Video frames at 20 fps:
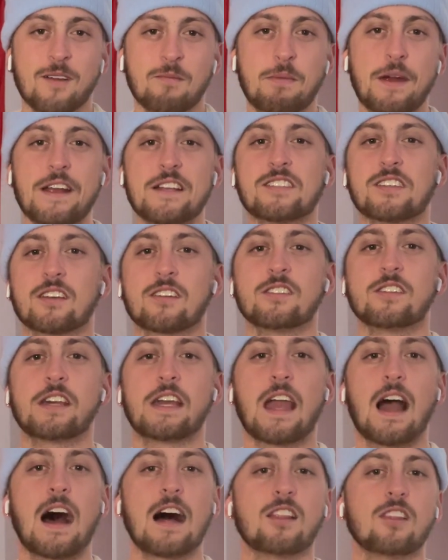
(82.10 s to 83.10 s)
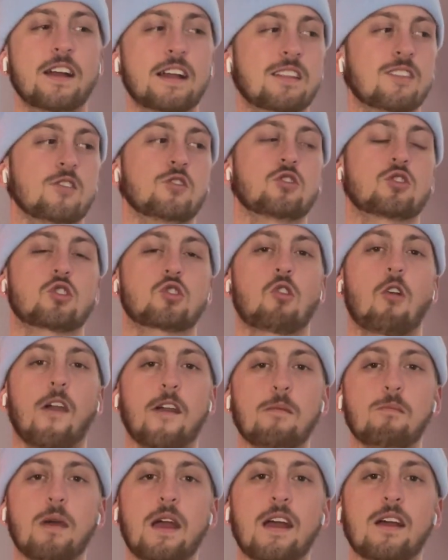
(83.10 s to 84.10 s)
basically, I like this
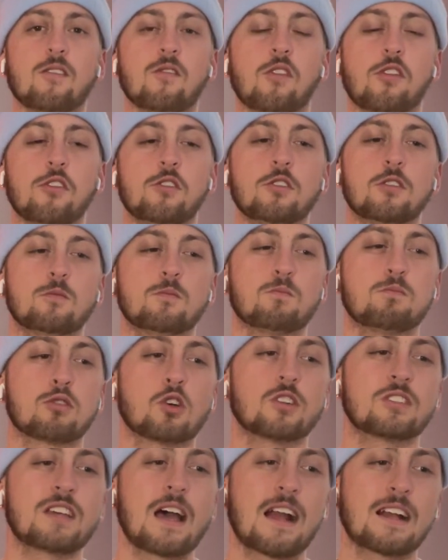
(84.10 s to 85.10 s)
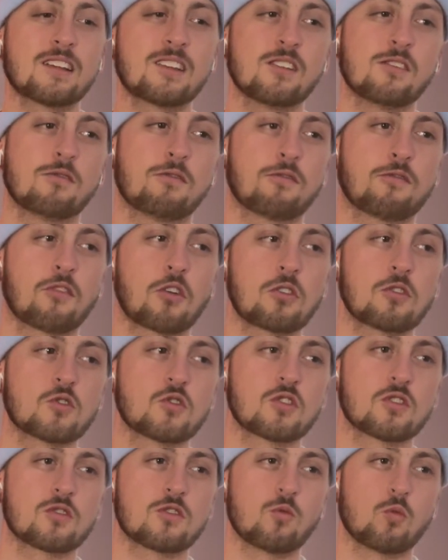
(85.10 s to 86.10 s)
trade, man. The protected
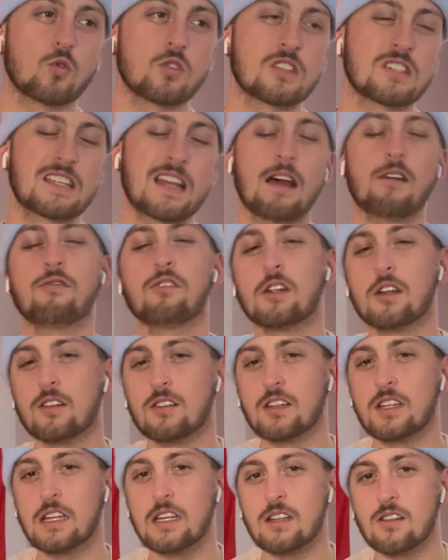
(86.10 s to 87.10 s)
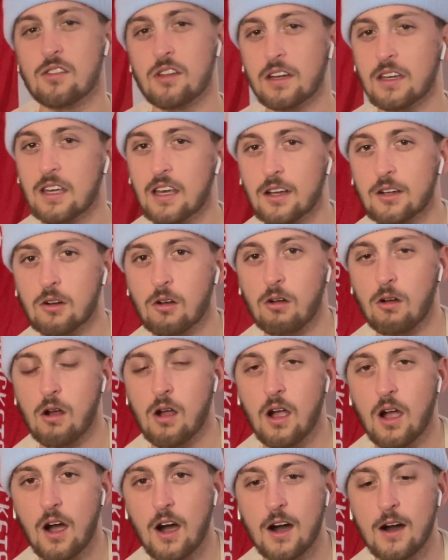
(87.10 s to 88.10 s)
first was definitely the kicker.
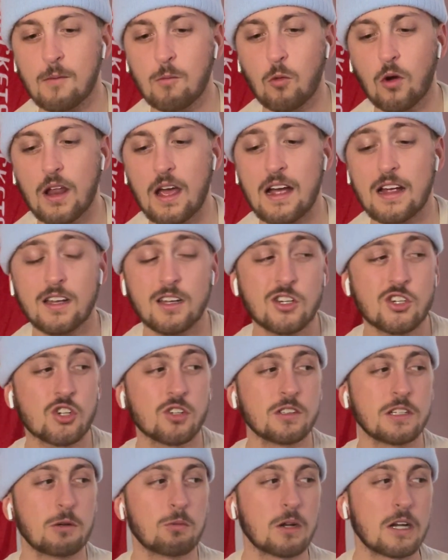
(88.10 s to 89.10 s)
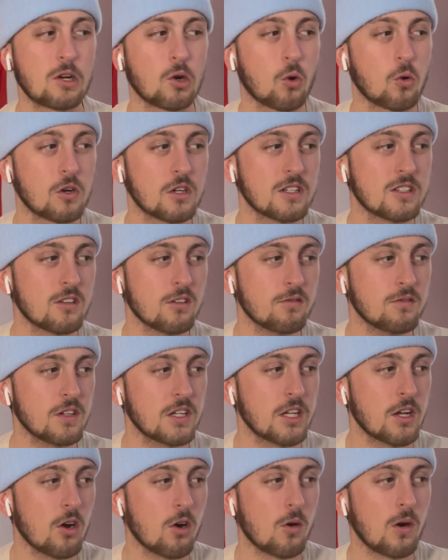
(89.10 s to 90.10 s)
Um, when I initially recorded the
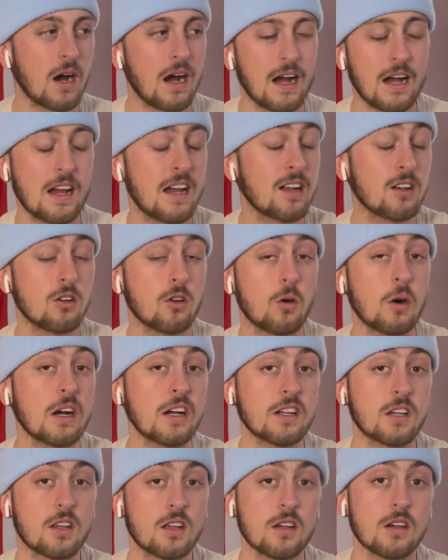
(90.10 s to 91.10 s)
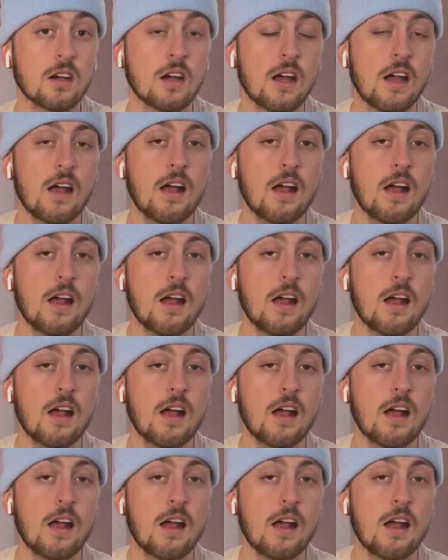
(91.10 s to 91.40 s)
video, I had no idea